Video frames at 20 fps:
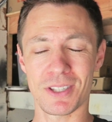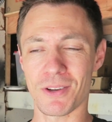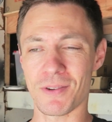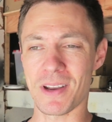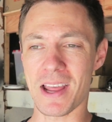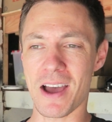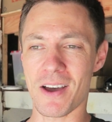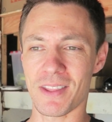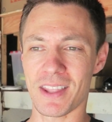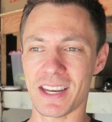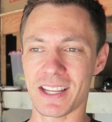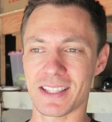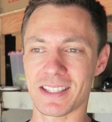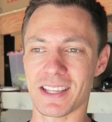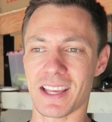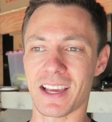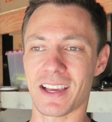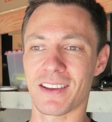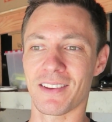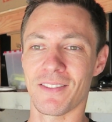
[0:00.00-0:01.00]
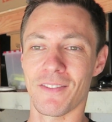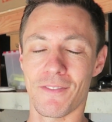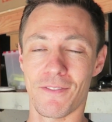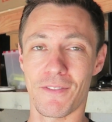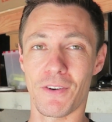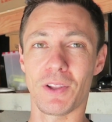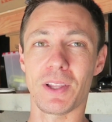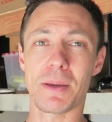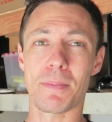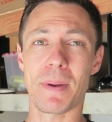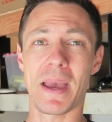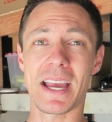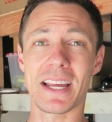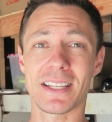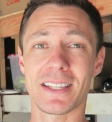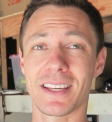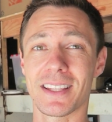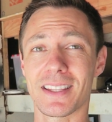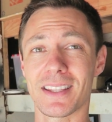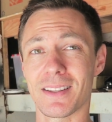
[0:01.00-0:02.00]
So now that it's like fully
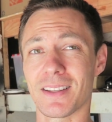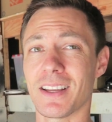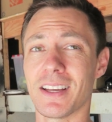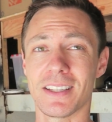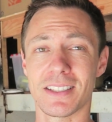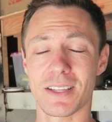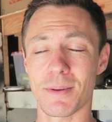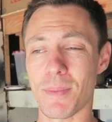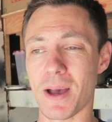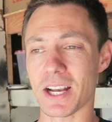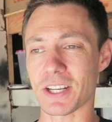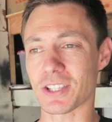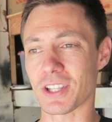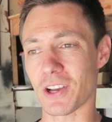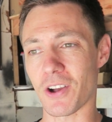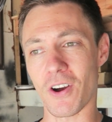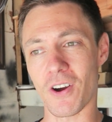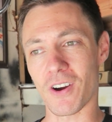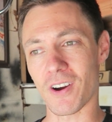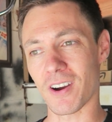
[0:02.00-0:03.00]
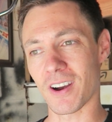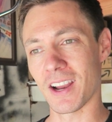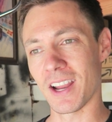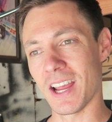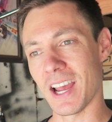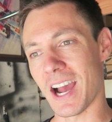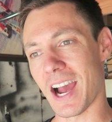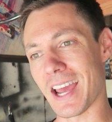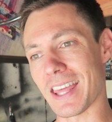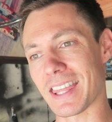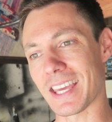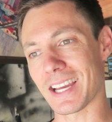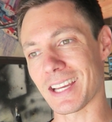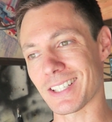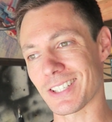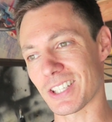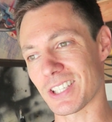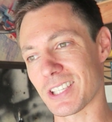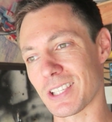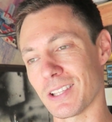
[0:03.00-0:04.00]
painted to match the car, I think
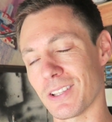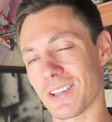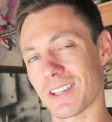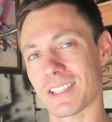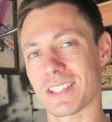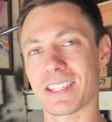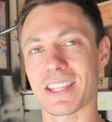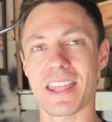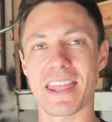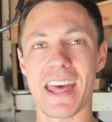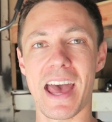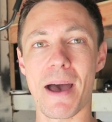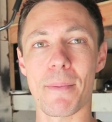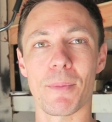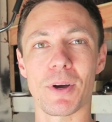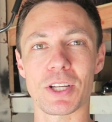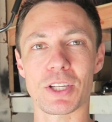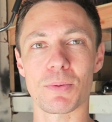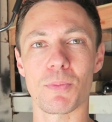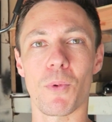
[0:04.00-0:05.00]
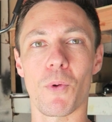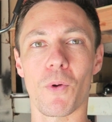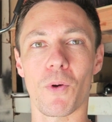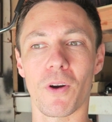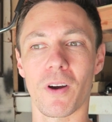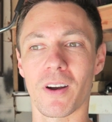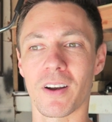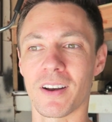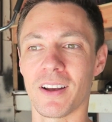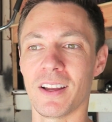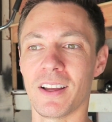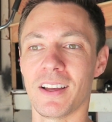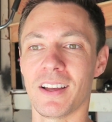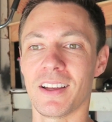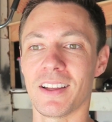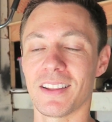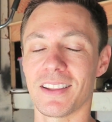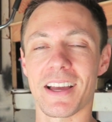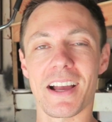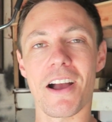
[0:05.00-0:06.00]
it just looks that much more
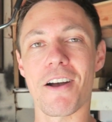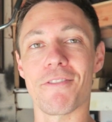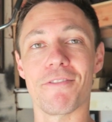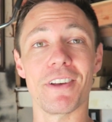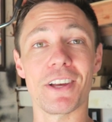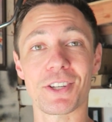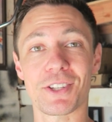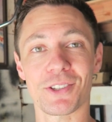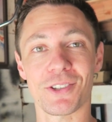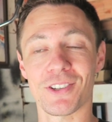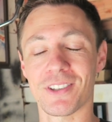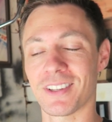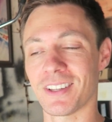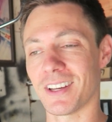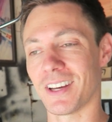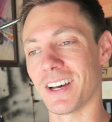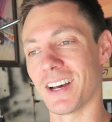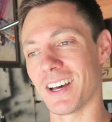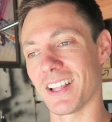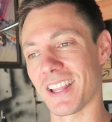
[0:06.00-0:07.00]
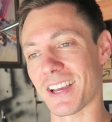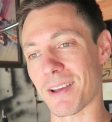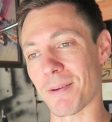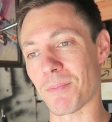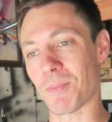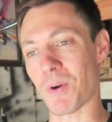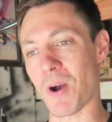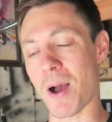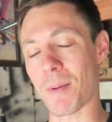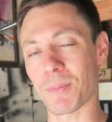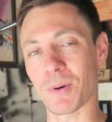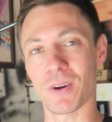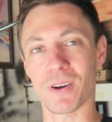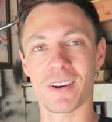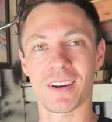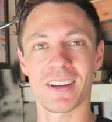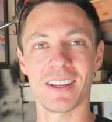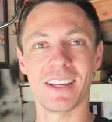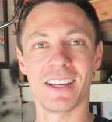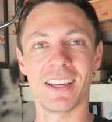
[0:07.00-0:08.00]
like official, like a
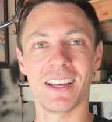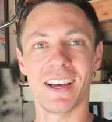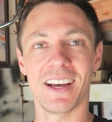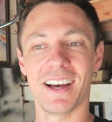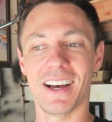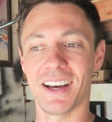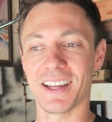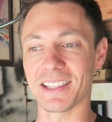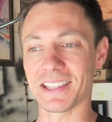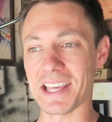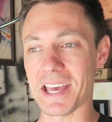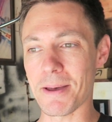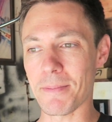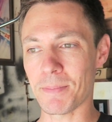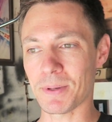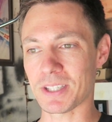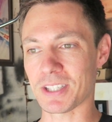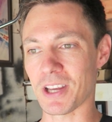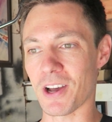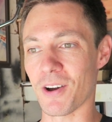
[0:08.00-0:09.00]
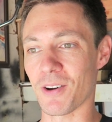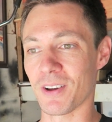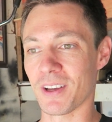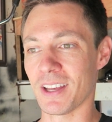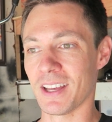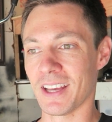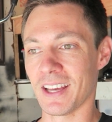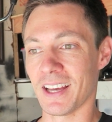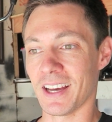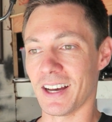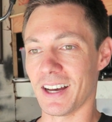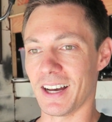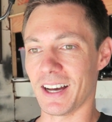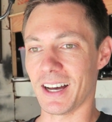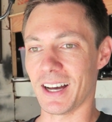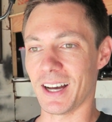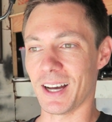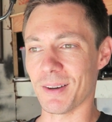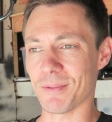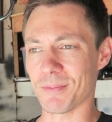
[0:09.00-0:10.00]
proper lip. So
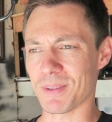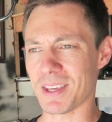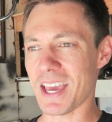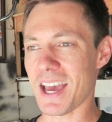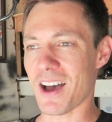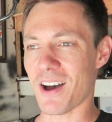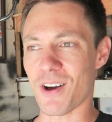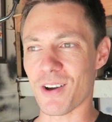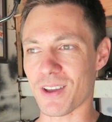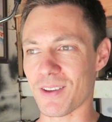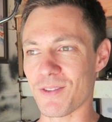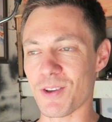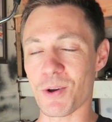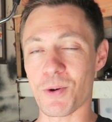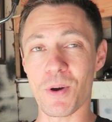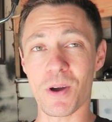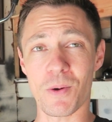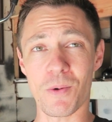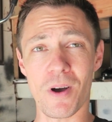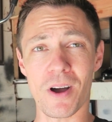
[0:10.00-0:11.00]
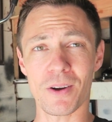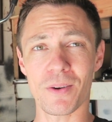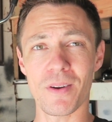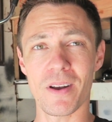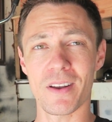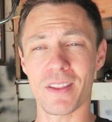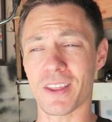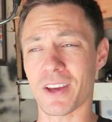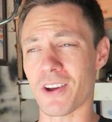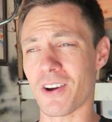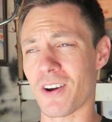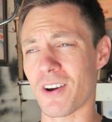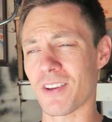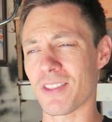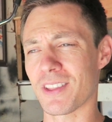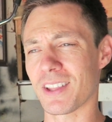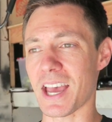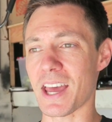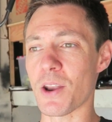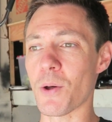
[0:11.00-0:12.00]
yeah, I'll give you a quick walk around of the car.
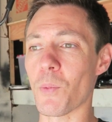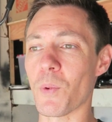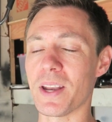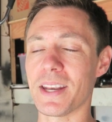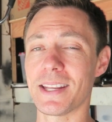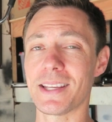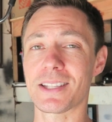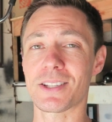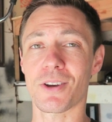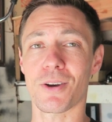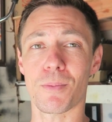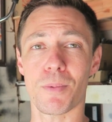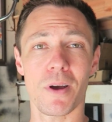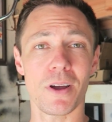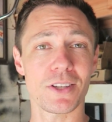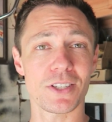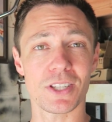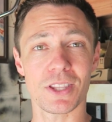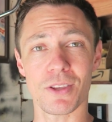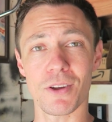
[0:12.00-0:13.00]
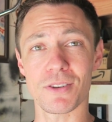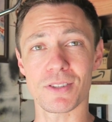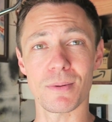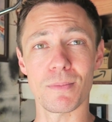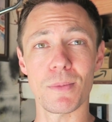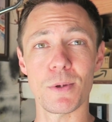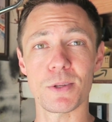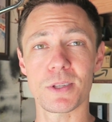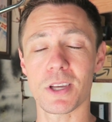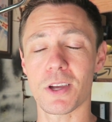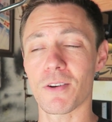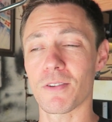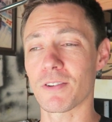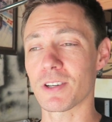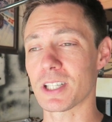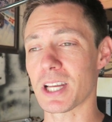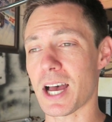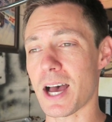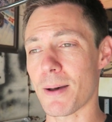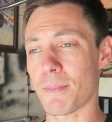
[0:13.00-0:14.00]
kind of windy, so I'll probably just throw some music
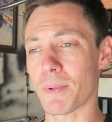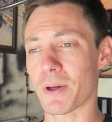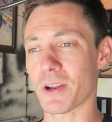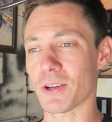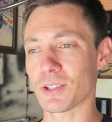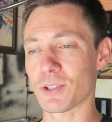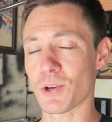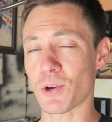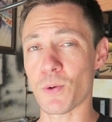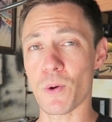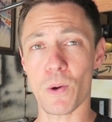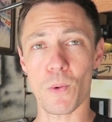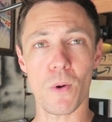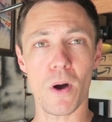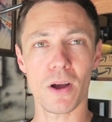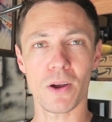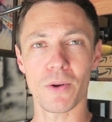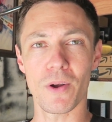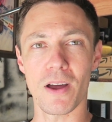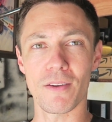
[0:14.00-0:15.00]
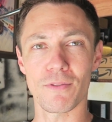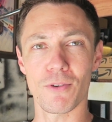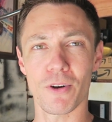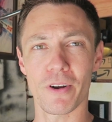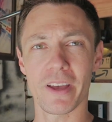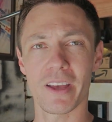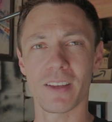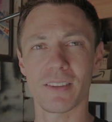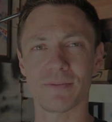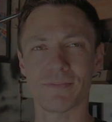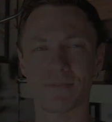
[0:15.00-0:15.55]
over top, but I'll do a quick walk around for you.